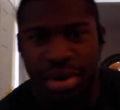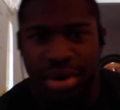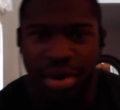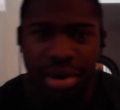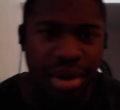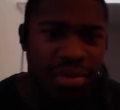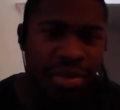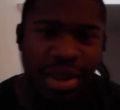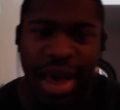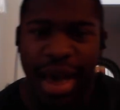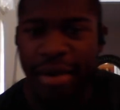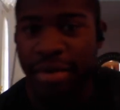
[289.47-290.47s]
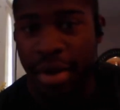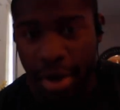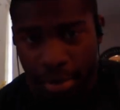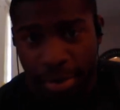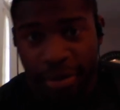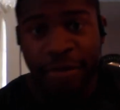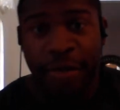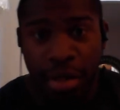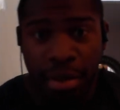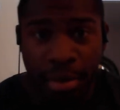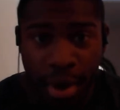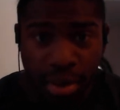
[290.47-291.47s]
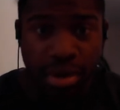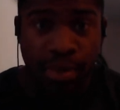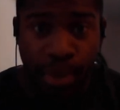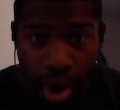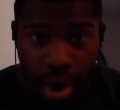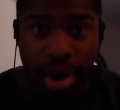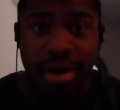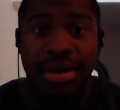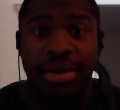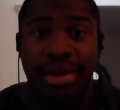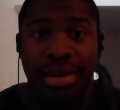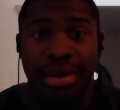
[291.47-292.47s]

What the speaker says: You didn't really have. But for the most part,